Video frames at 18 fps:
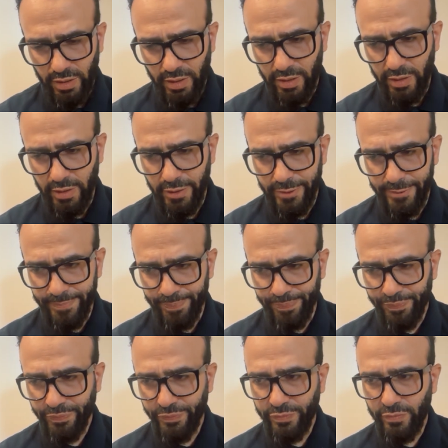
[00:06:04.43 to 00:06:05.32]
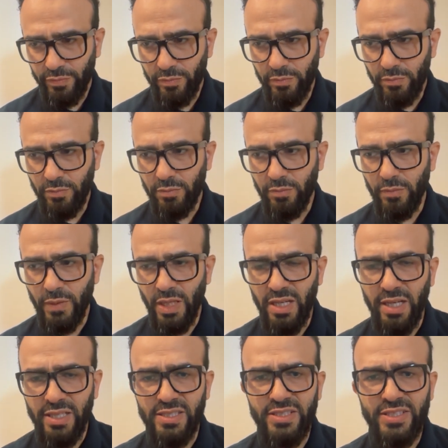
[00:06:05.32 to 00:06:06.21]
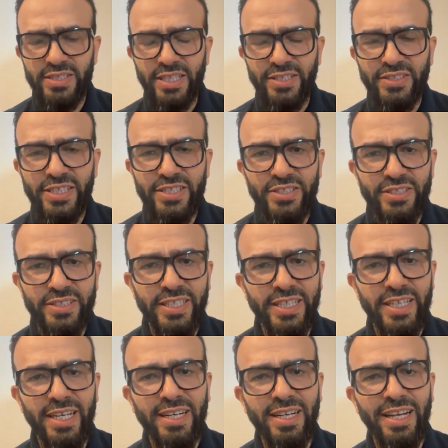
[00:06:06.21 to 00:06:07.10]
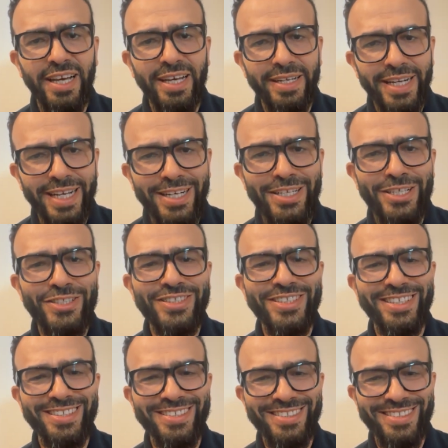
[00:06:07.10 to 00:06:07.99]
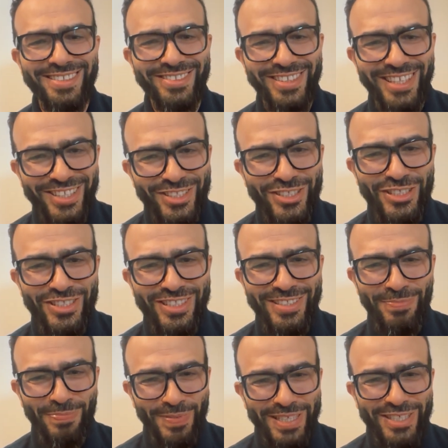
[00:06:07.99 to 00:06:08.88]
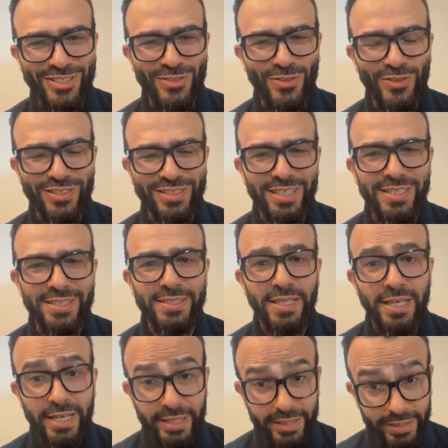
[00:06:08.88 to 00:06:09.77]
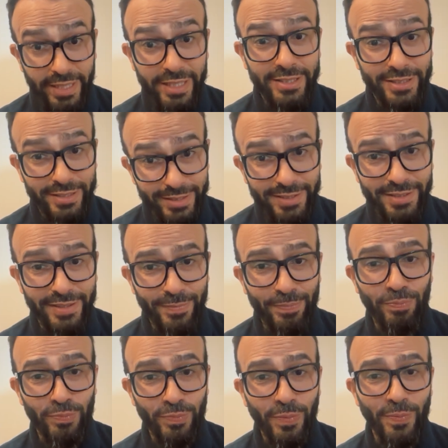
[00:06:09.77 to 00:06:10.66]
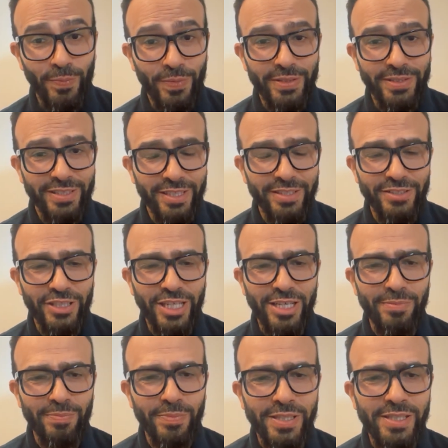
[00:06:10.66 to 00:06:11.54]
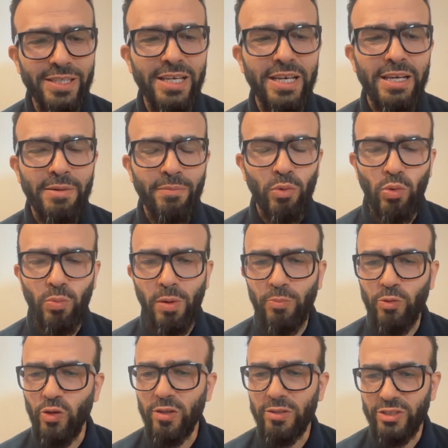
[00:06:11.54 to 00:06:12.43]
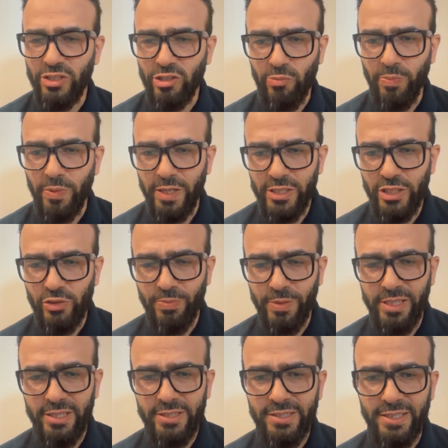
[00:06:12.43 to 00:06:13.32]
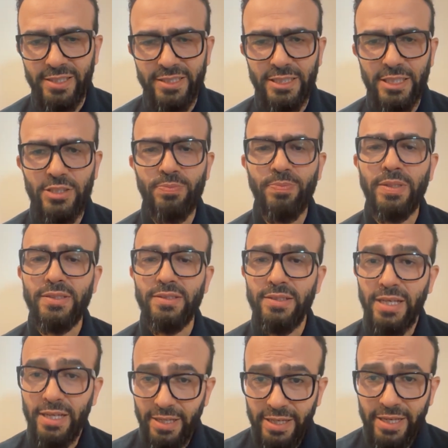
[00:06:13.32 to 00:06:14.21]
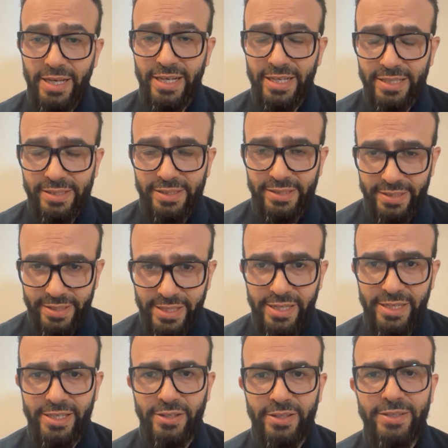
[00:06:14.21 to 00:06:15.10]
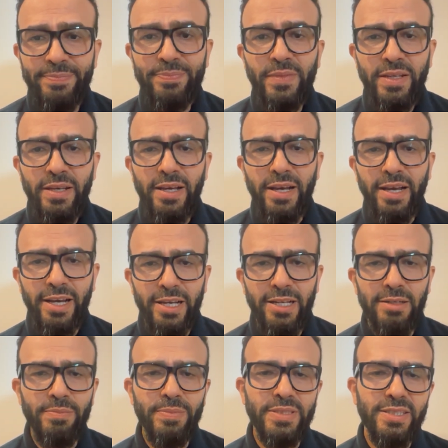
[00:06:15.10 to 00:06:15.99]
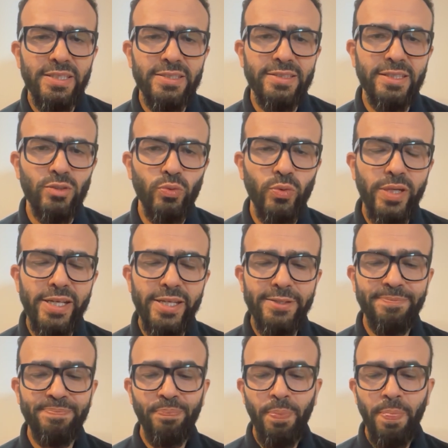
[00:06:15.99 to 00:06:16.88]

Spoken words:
a statistical analysis test based on this. Yes, it can be, probably you are surprised by listening this, but it really helps in that way.